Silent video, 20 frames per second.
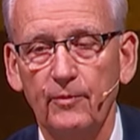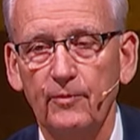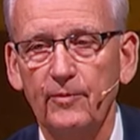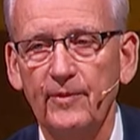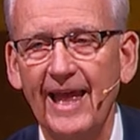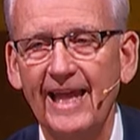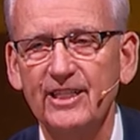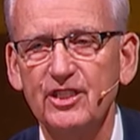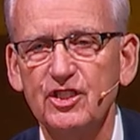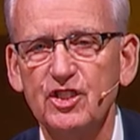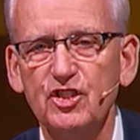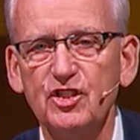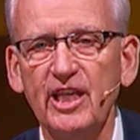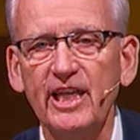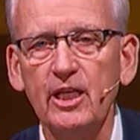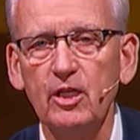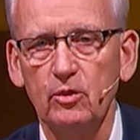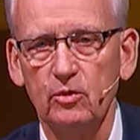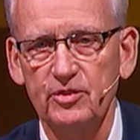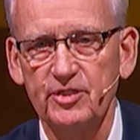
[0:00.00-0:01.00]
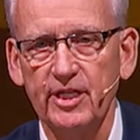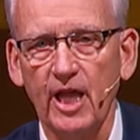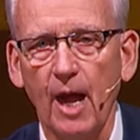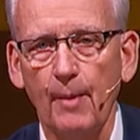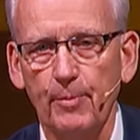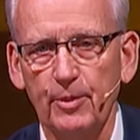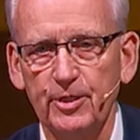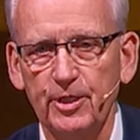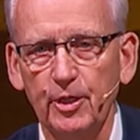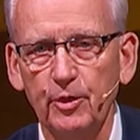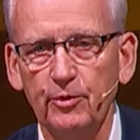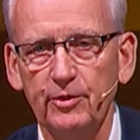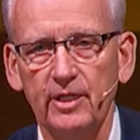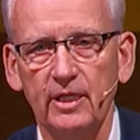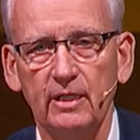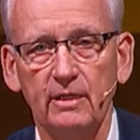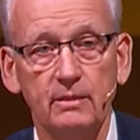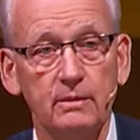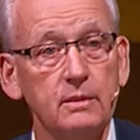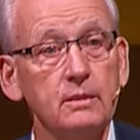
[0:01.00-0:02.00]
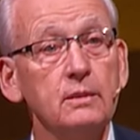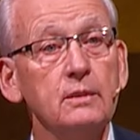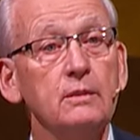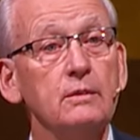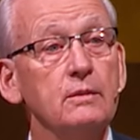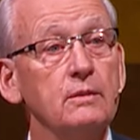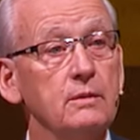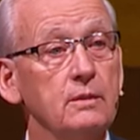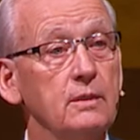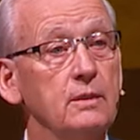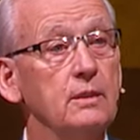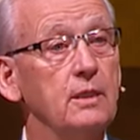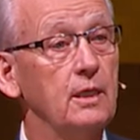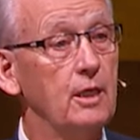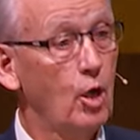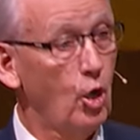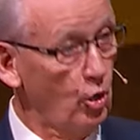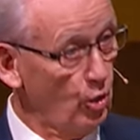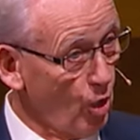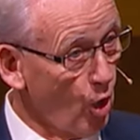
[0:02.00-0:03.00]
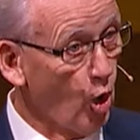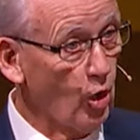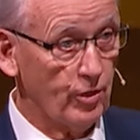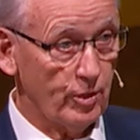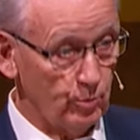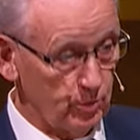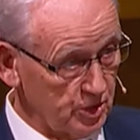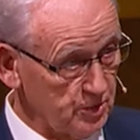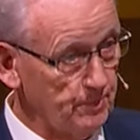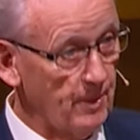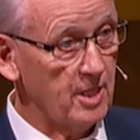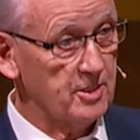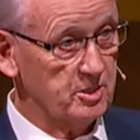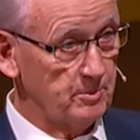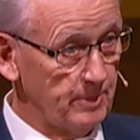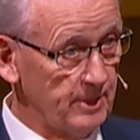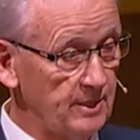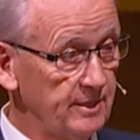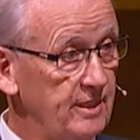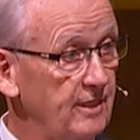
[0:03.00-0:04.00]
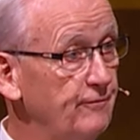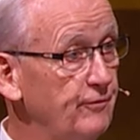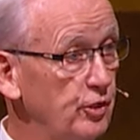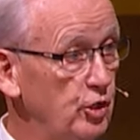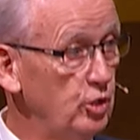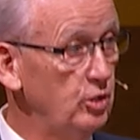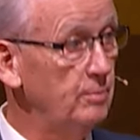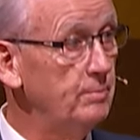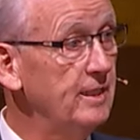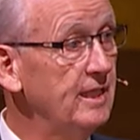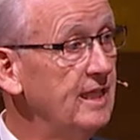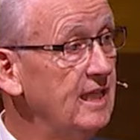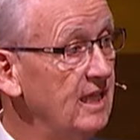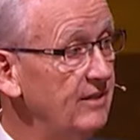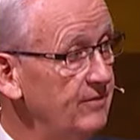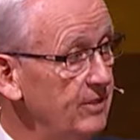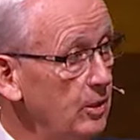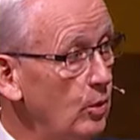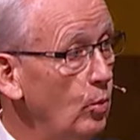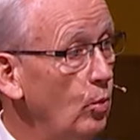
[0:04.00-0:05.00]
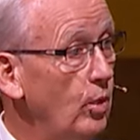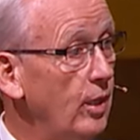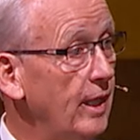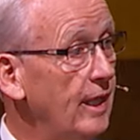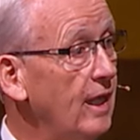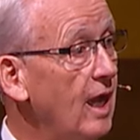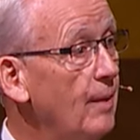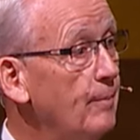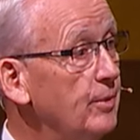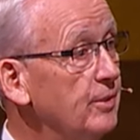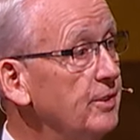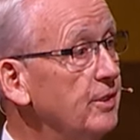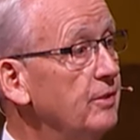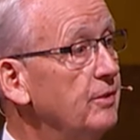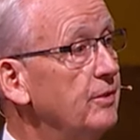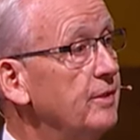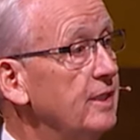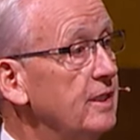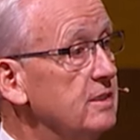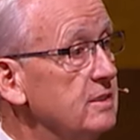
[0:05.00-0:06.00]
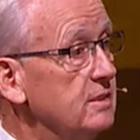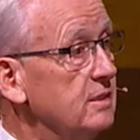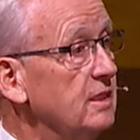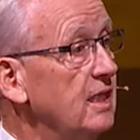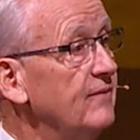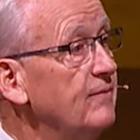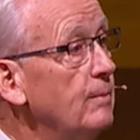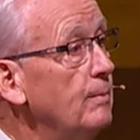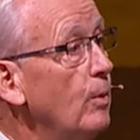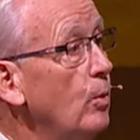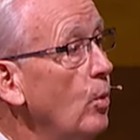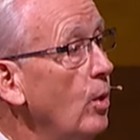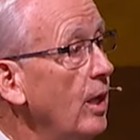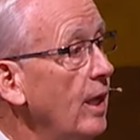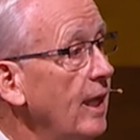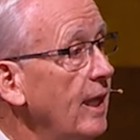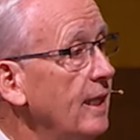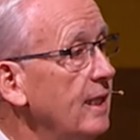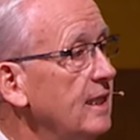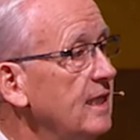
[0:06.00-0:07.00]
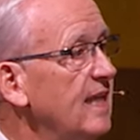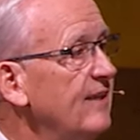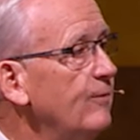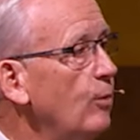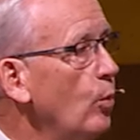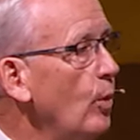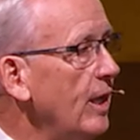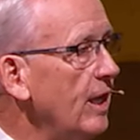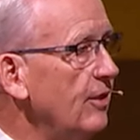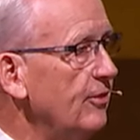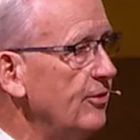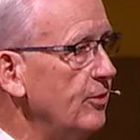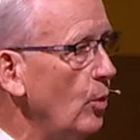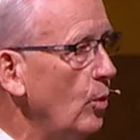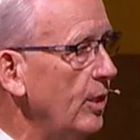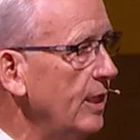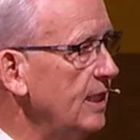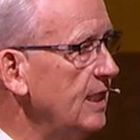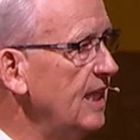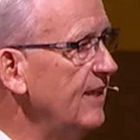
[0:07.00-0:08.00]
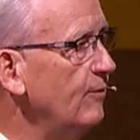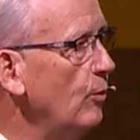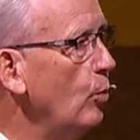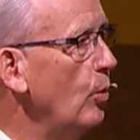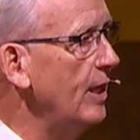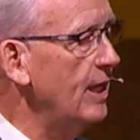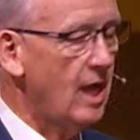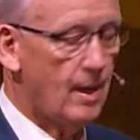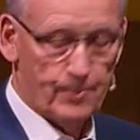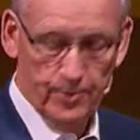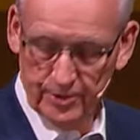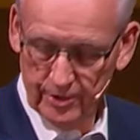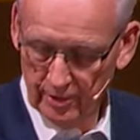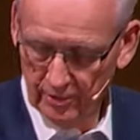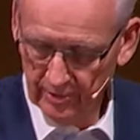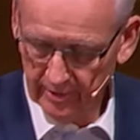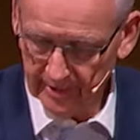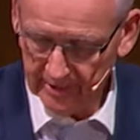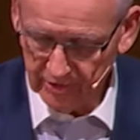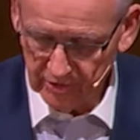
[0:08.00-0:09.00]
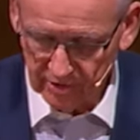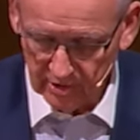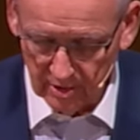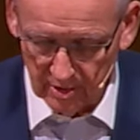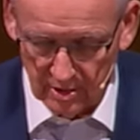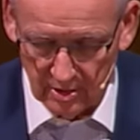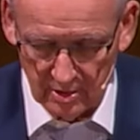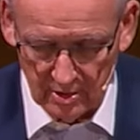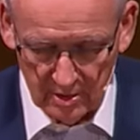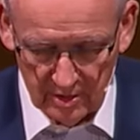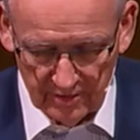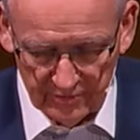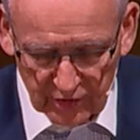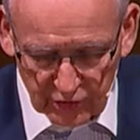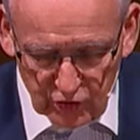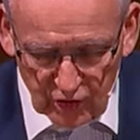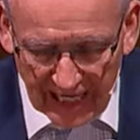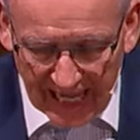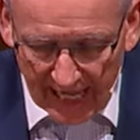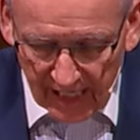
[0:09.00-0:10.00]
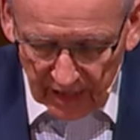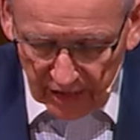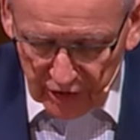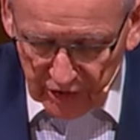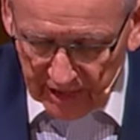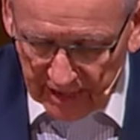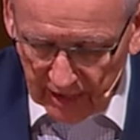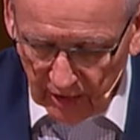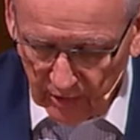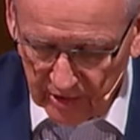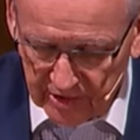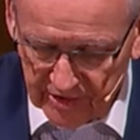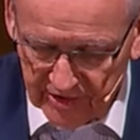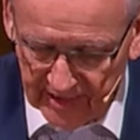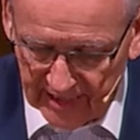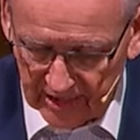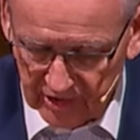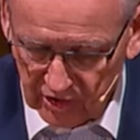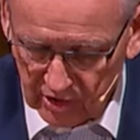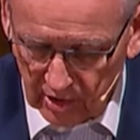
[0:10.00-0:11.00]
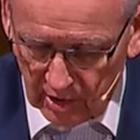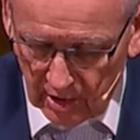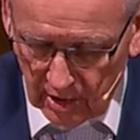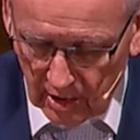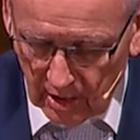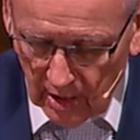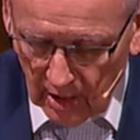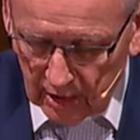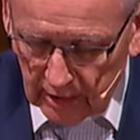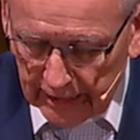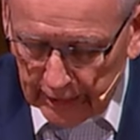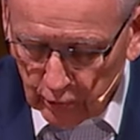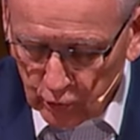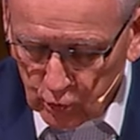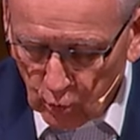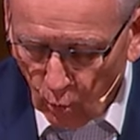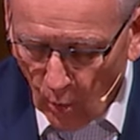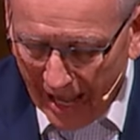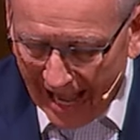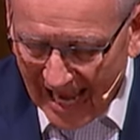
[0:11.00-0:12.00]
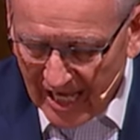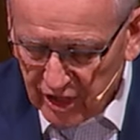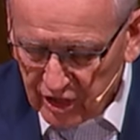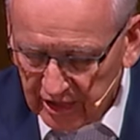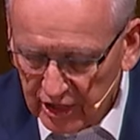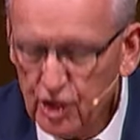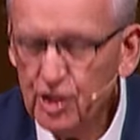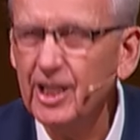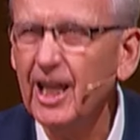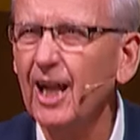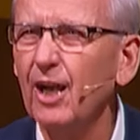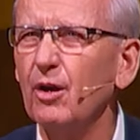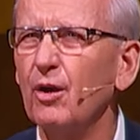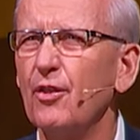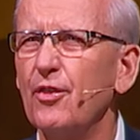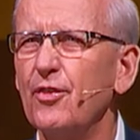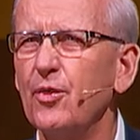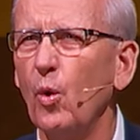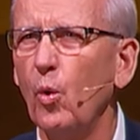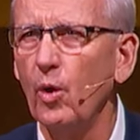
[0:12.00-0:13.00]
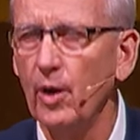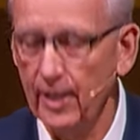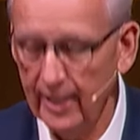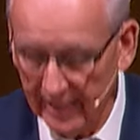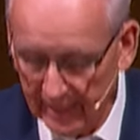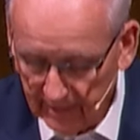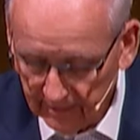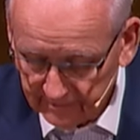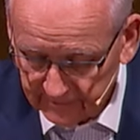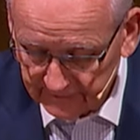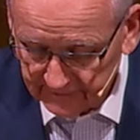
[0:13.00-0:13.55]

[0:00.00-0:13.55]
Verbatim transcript: That steals the opportunity or the responsibility for you to be giving away opportunities. Give them away. Give away authority. Give away opportunities. The challenge here is this leaders wisely share authority